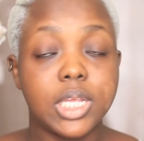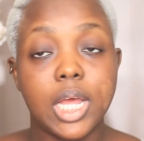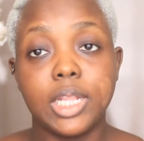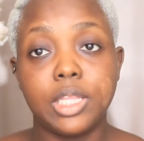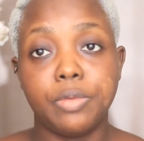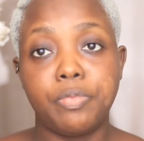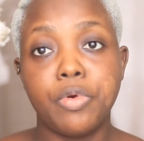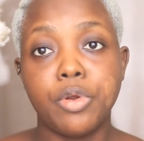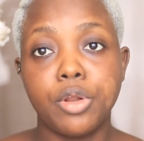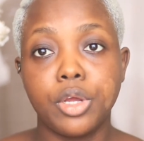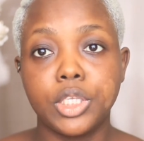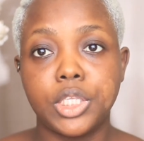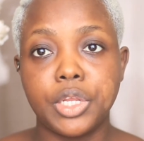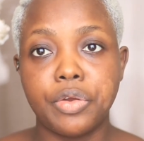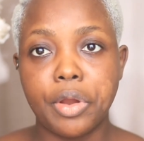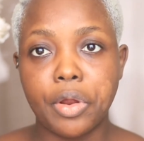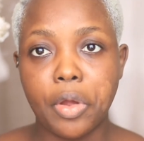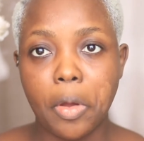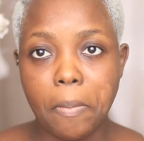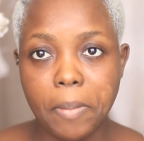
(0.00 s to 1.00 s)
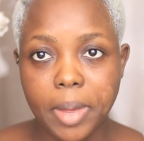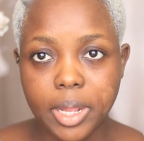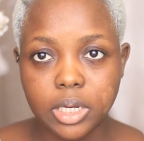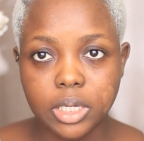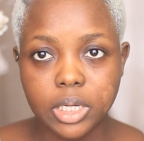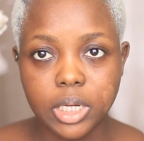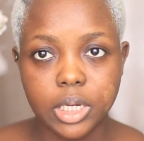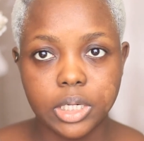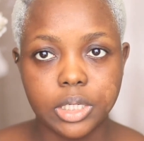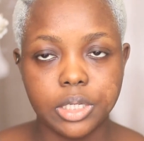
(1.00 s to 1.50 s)
are the products they
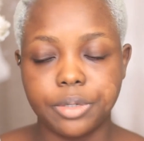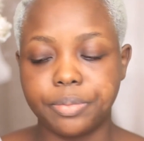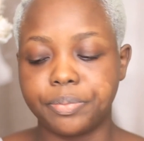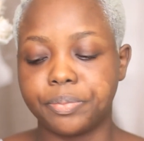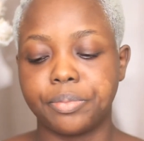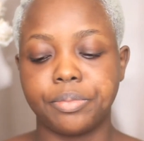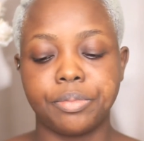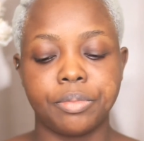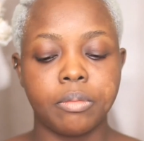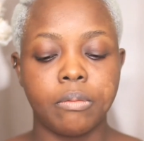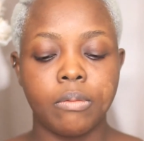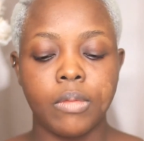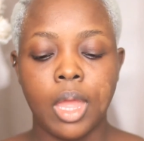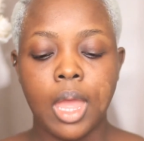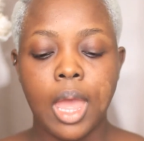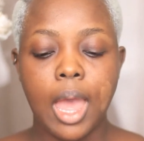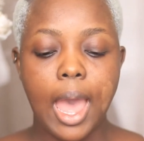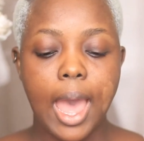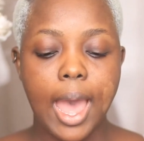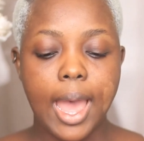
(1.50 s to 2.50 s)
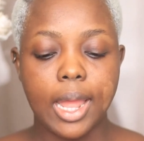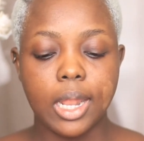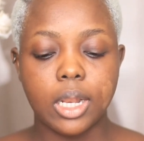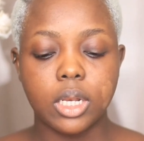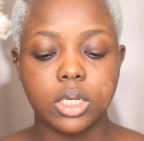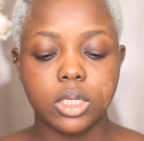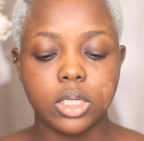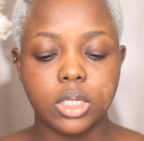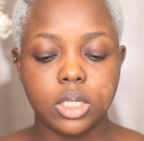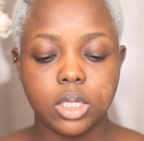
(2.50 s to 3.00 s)
recommended,
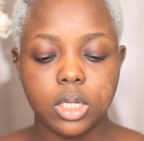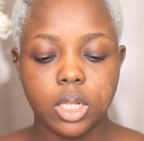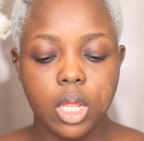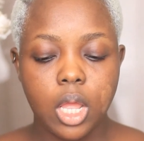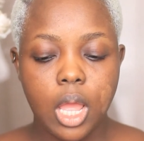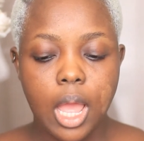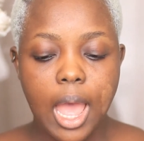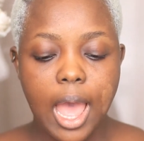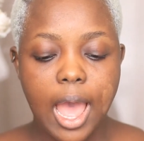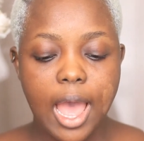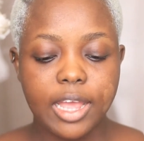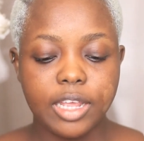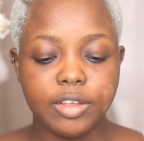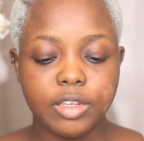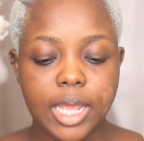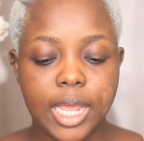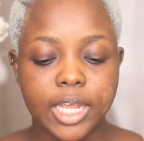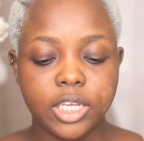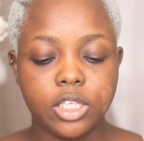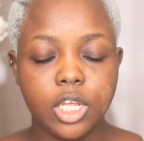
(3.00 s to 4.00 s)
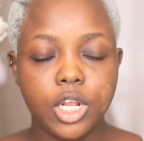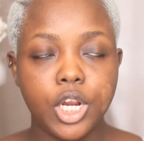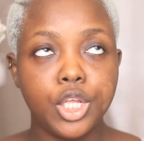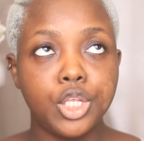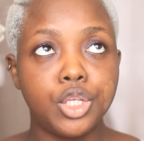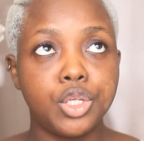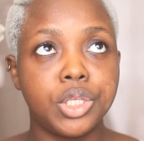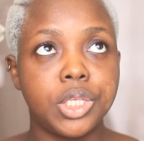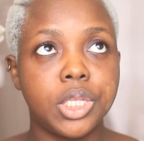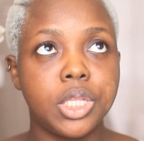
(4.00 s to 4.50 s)
and I
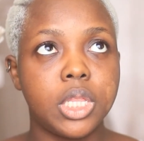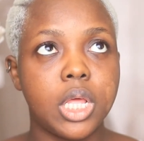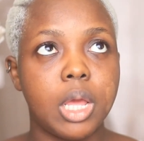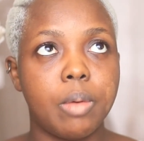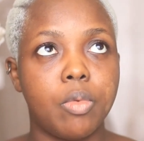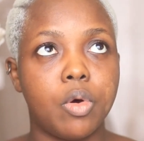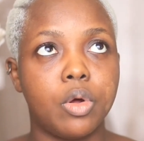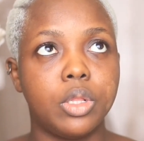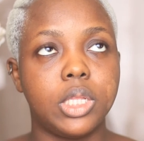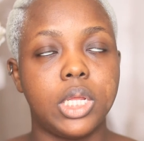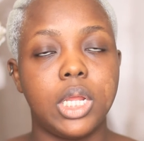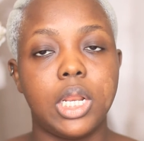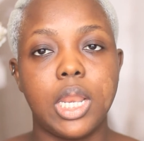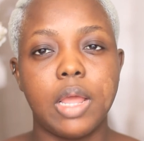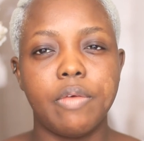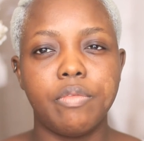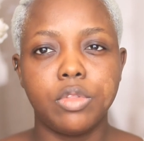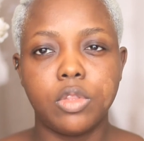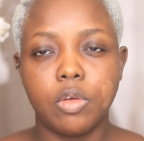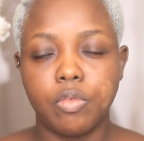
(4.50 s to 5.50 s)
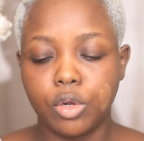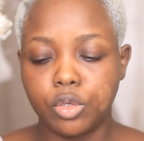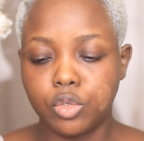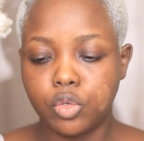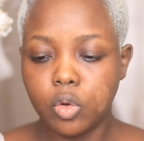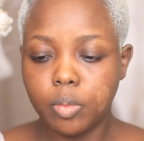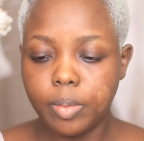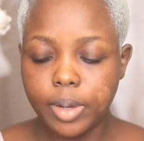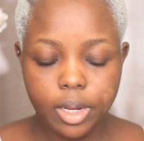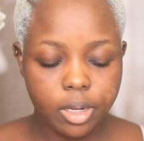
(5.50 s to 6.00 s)
started using them on the 11th of
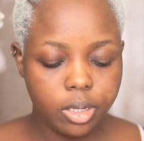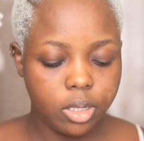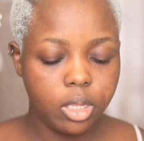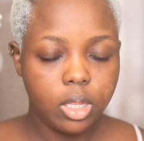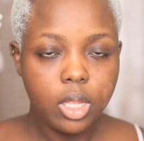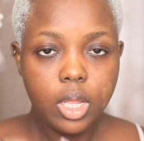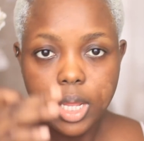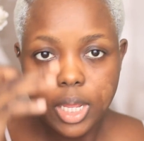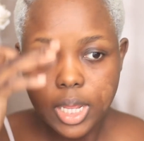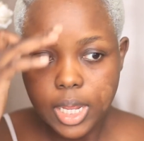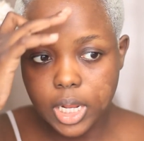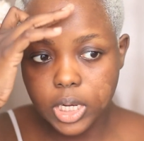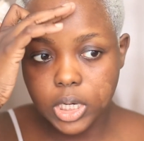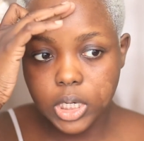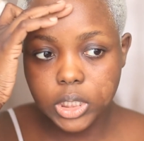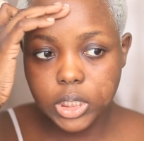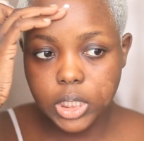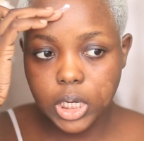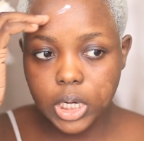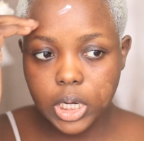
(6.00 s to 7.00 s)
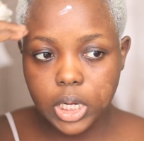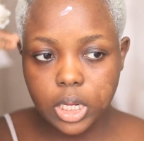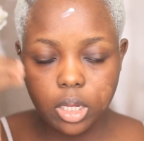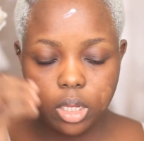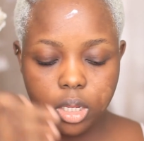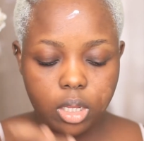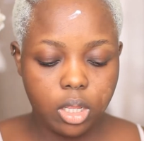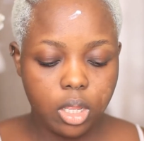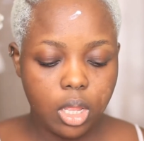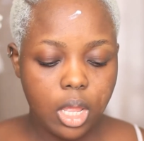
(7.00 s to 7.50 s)
October
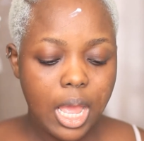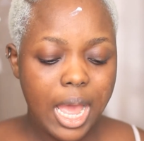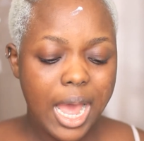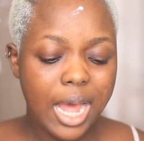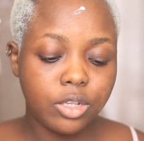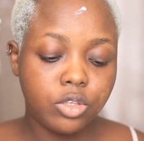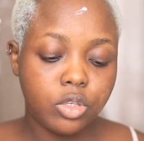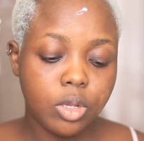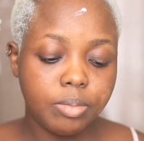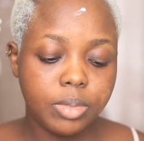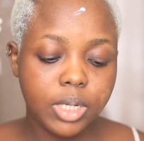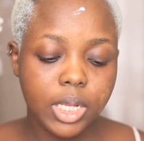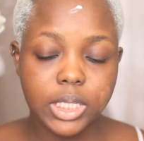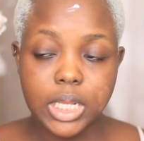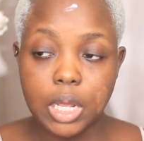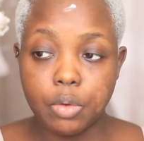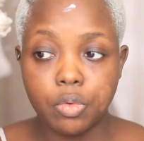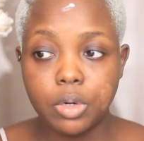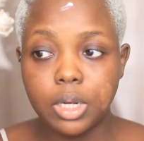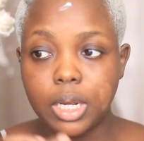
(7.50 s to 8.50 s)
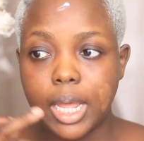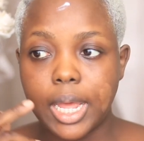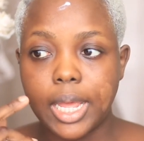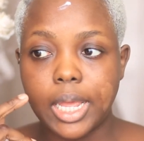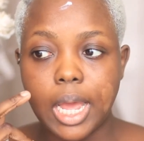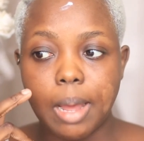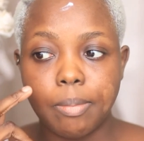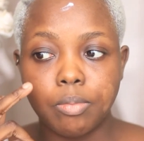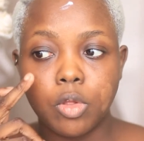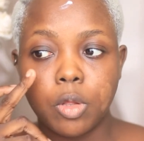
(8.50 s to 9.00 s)
initially. And some days, I won't
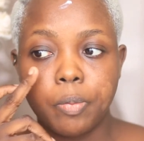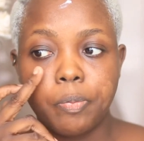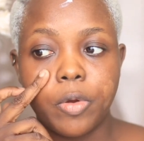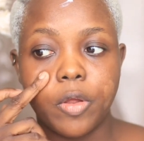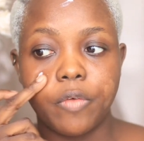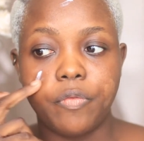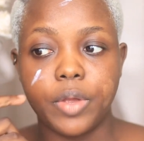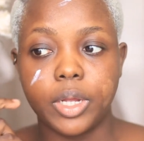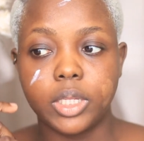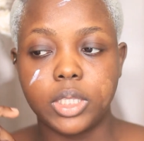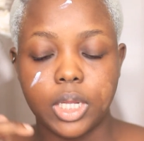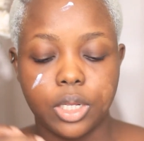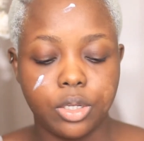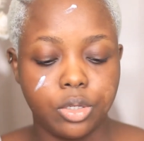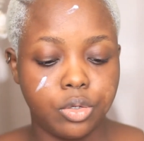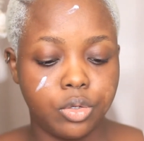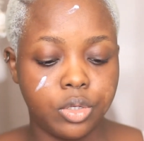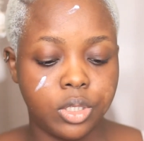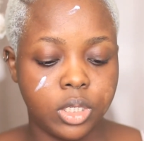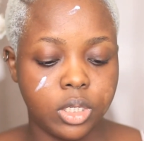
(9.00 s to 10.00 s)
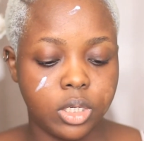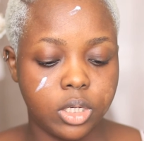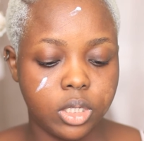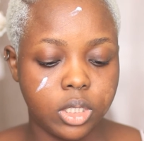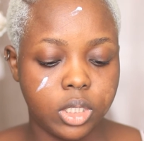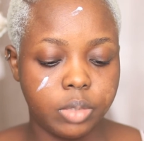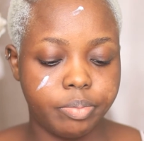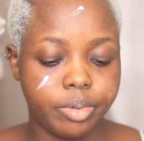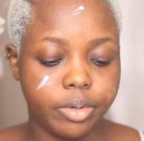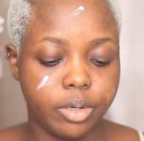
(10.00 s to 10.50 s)
lie, I'm not perfect at using
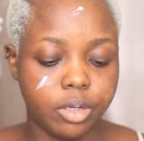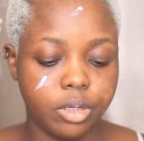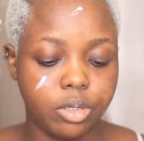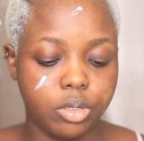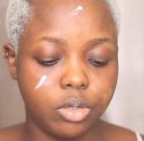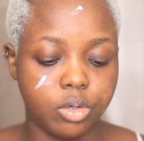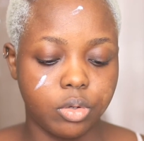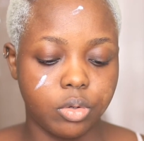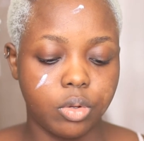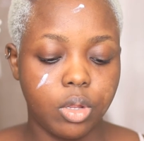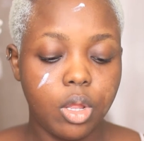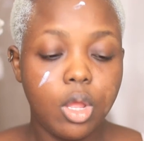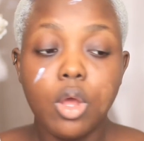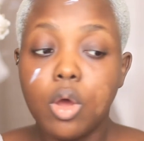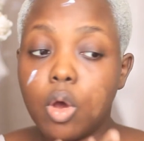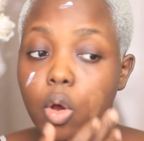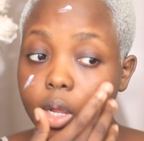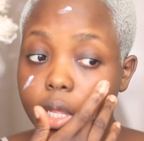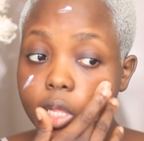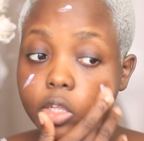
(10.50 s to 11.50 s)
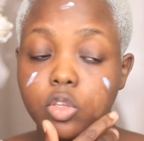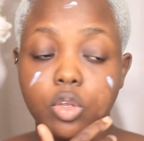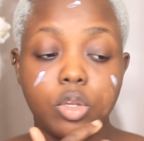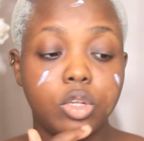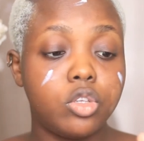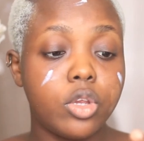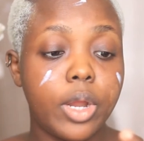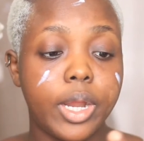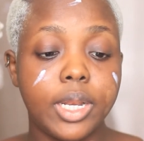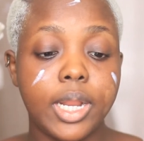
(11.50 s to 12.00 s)
this, but you know. Okay, so
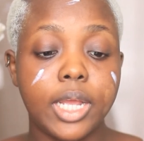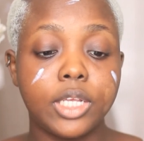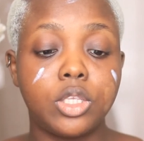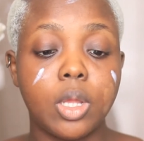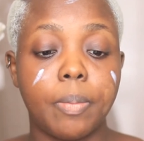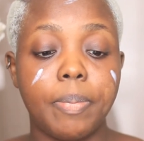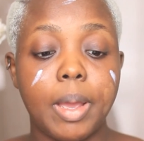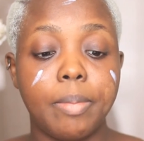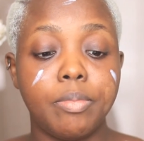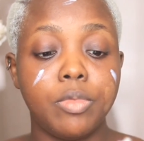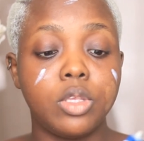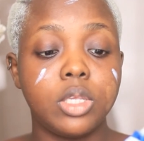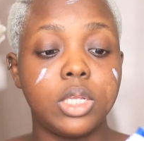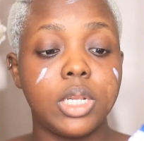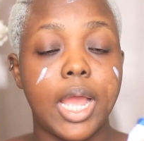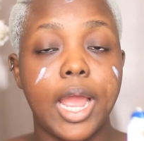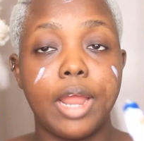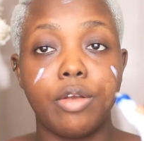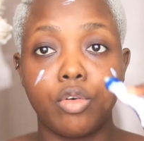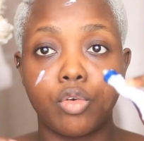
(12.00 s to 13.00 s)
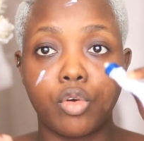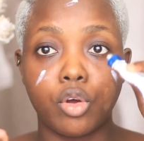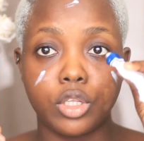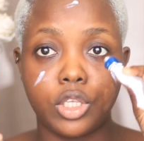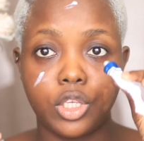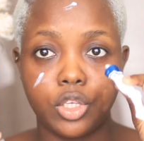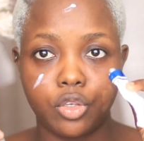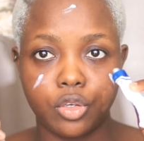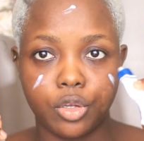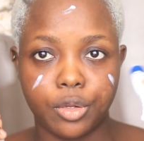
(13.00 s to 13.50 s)
sorry, next up, I'm using
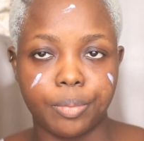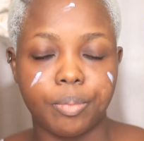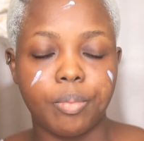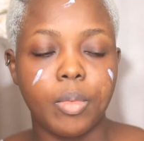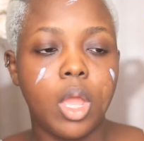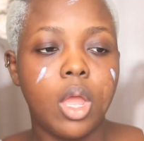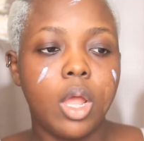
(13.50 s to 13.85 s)
hydrocortisone.